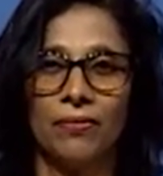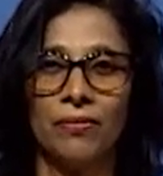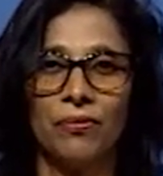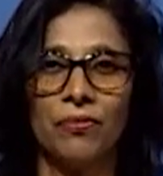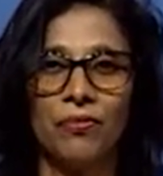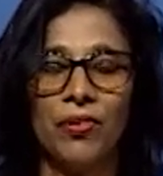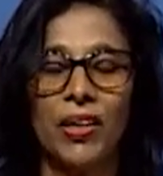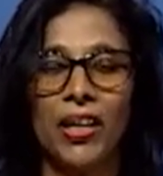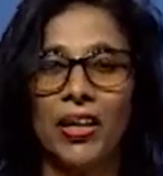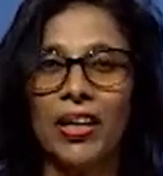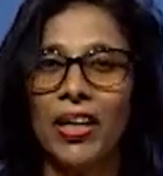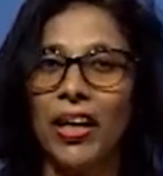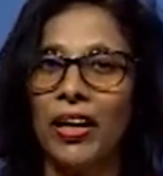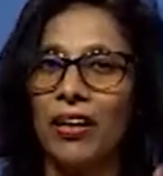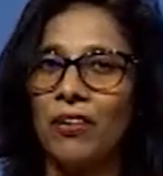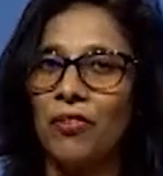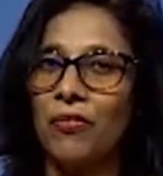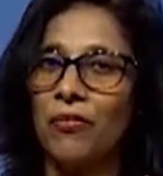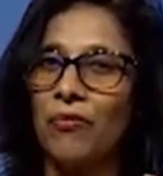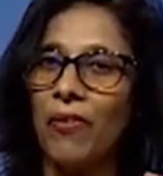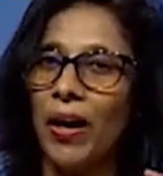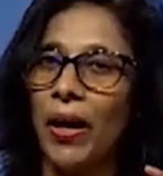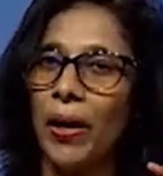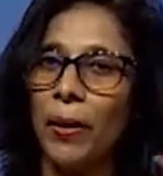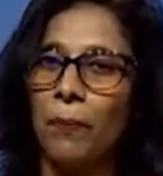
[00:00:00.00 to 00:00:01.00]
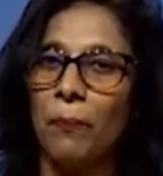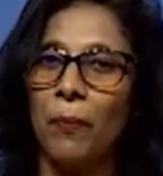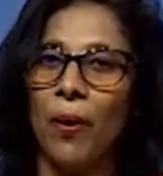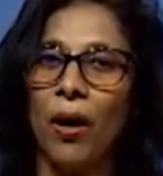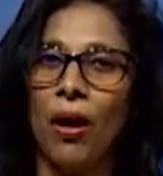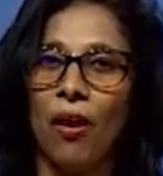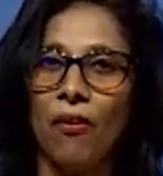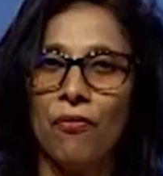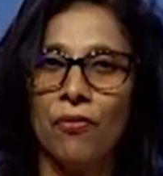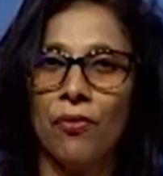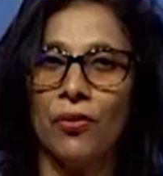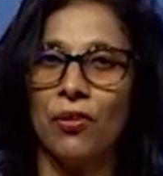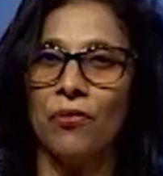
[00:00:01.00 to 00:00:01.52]
We get very
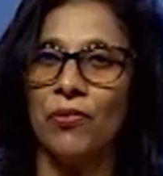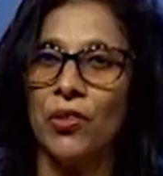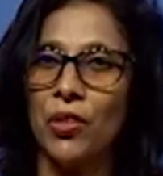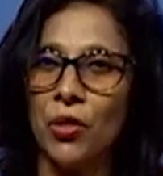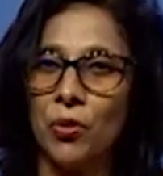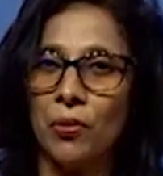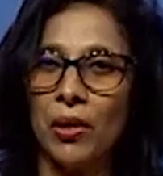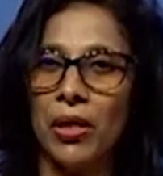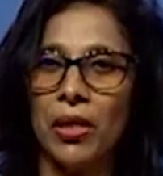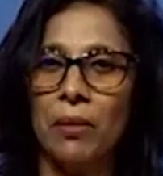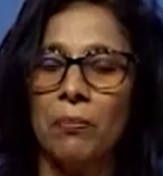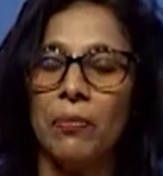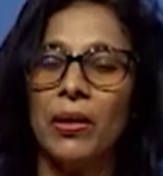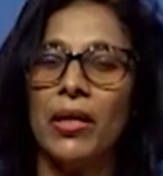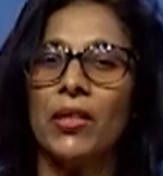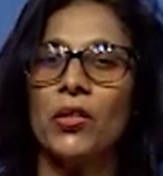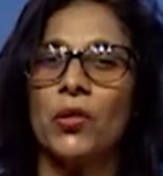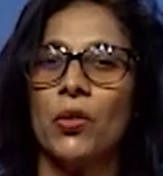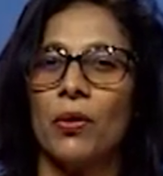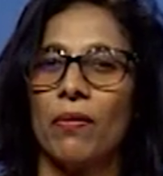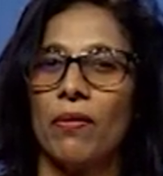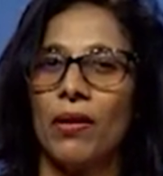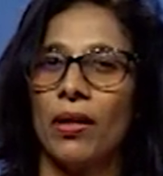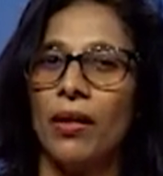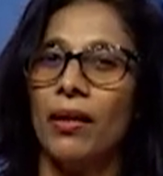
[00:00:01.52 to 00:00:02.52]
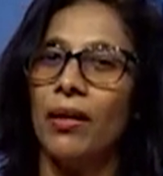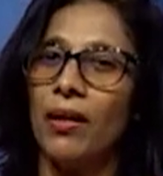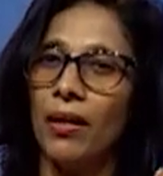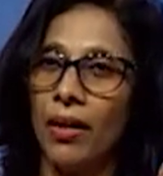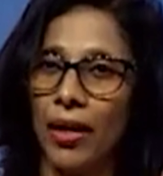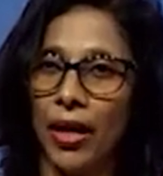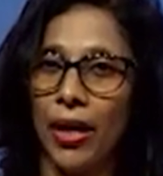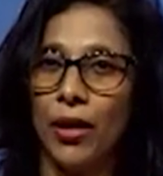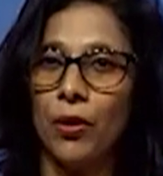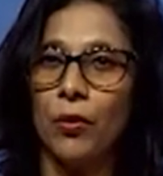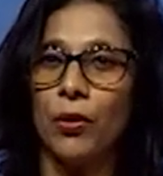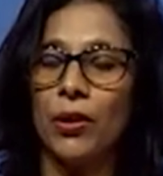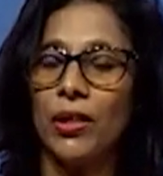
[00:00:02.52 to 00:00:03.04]
powerful visual imagery
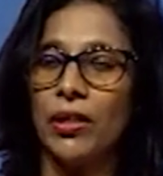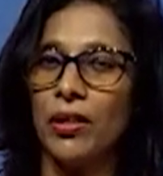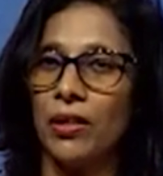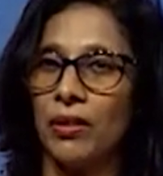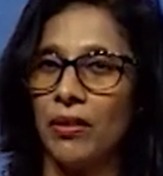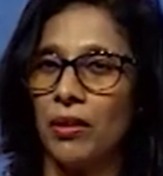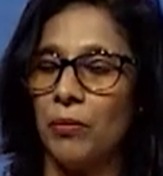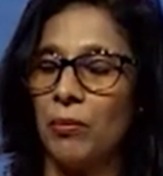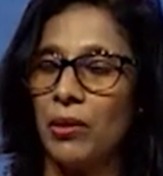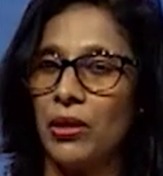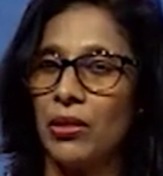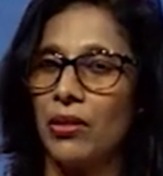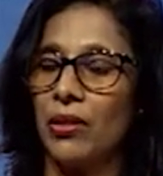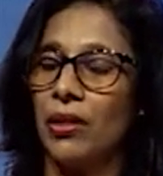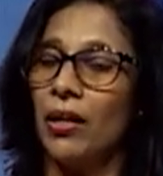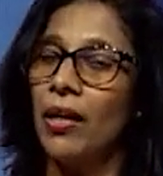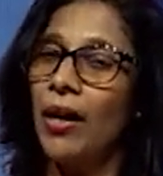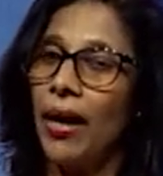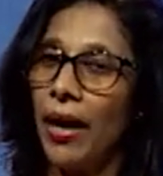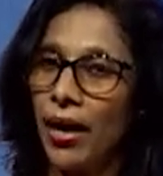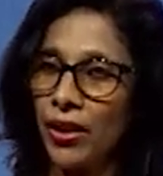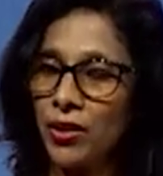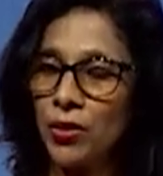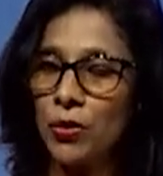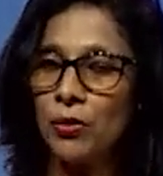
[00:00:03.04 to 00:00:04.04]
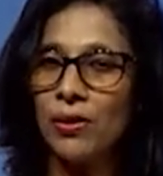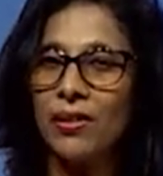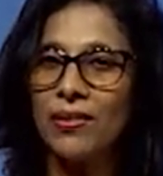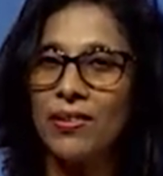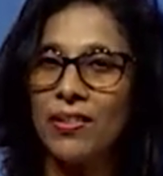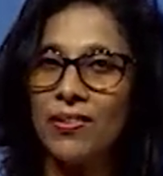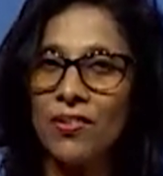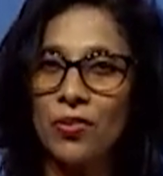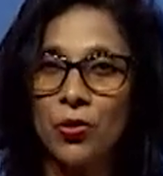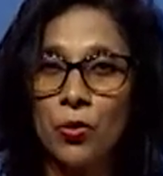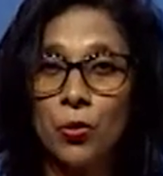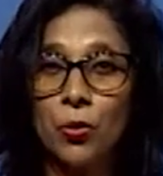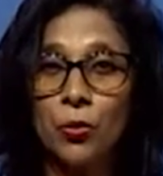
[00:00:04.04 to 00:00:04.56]
and auditory imagery. Actually, this
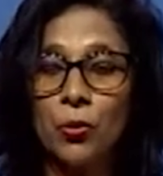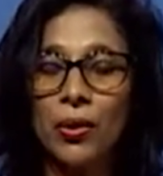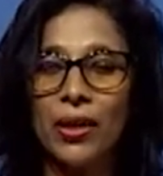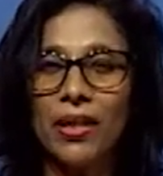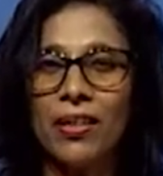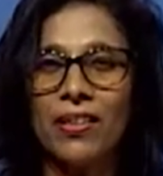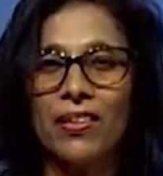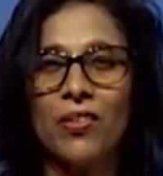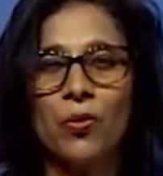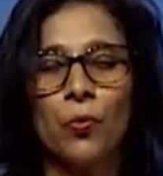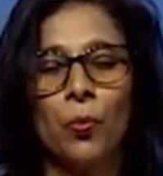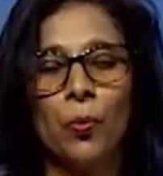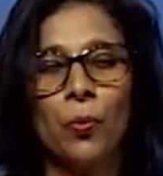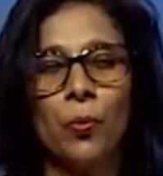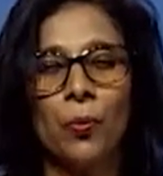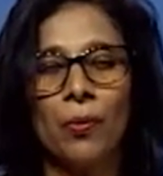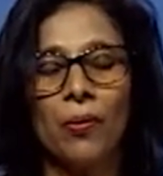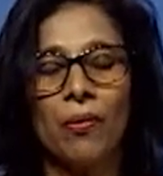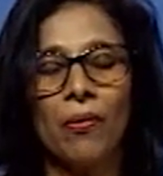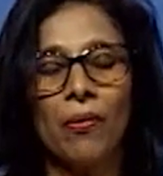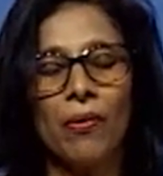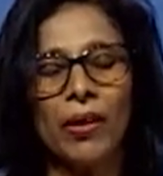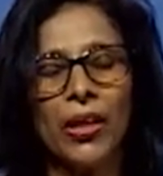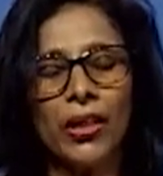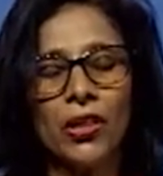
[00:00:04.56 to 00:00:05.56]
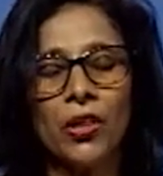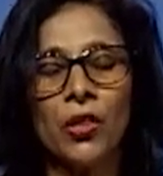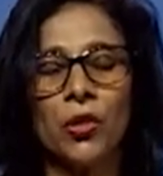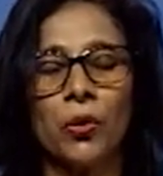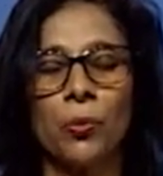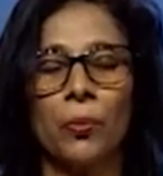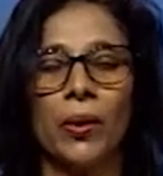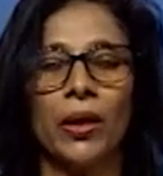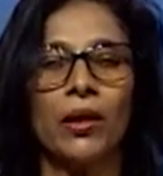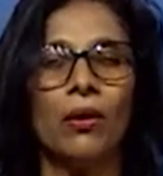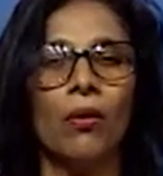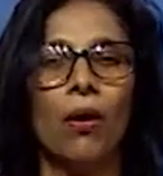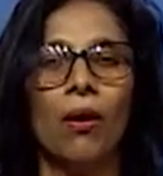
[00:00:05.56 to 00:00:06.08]
story is rich
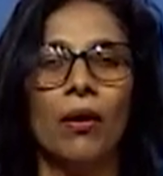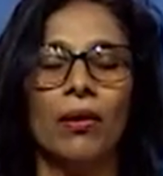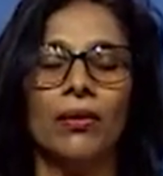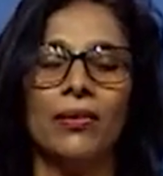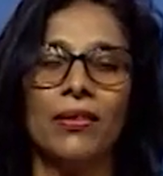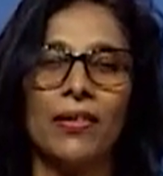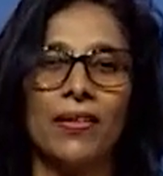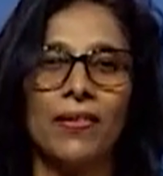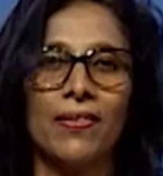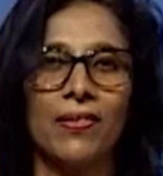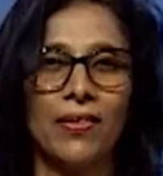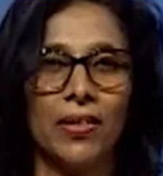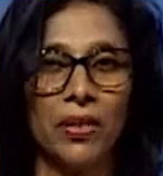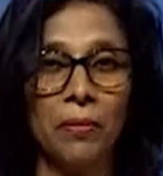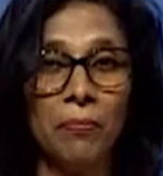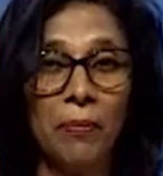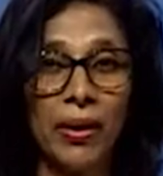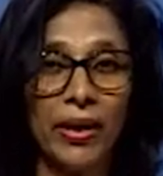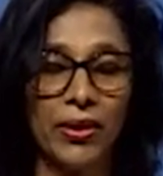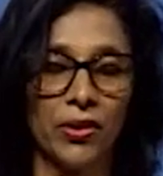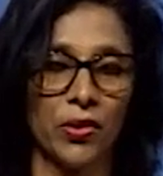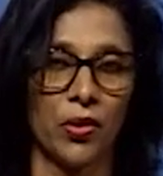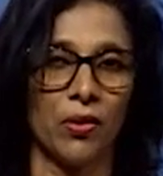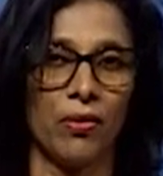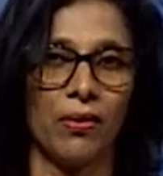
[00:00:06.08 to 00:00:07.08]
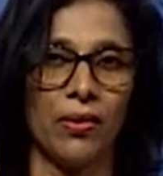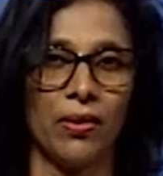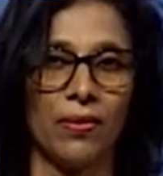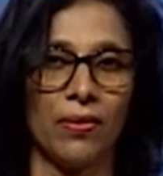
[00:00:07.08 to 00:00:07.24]
with all these imageries,